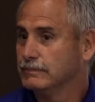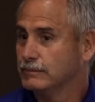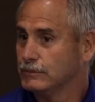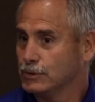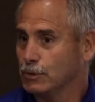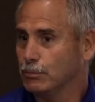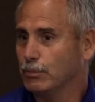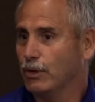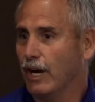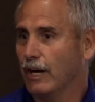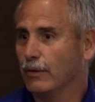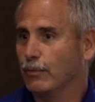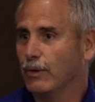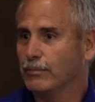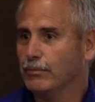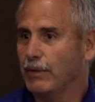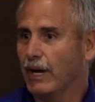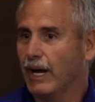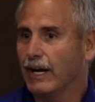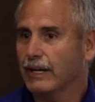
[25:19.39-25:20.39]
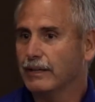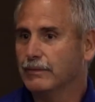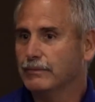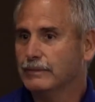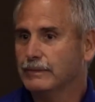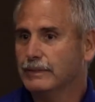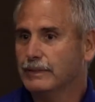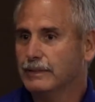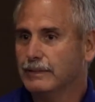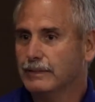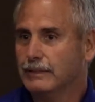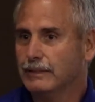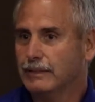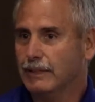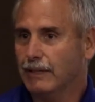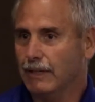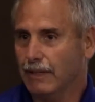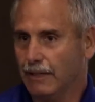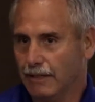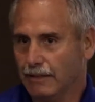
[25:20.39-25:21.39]
So Brian went back
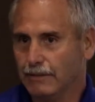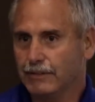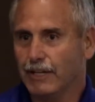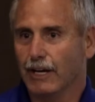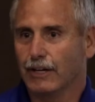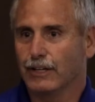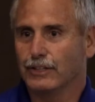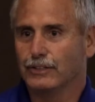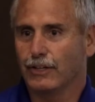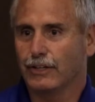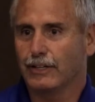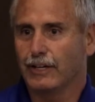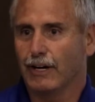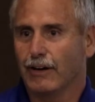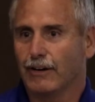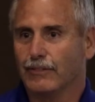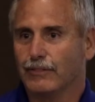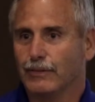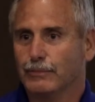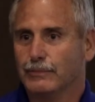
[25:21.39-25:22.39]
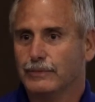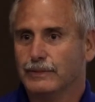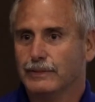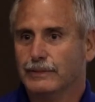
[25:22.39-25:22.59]
and Tiger took care of him.